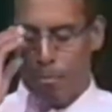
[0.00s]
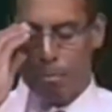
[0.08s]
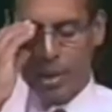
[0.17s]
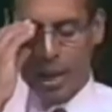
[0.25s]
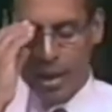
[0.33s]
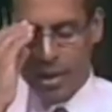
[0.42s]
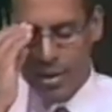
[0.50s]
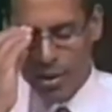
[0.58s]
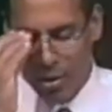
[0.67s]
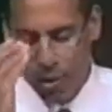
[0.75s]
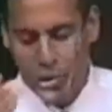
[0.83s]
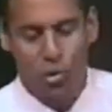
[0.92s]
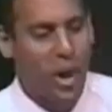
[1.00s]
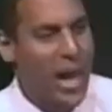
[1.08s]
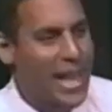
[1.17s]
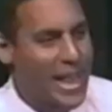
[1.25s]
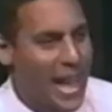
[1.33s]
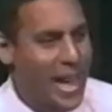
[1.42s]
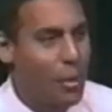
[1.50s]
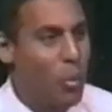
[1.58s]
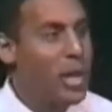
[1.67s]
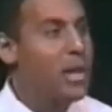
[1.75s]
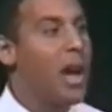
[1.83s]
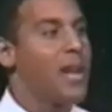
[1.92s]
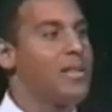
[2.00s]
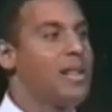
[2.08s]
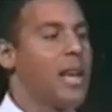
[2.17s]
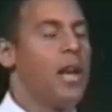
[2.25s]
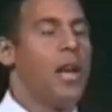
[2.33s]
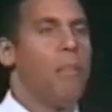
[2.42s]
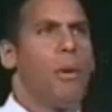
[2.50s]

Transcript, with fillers: blood on dry land. What did God say?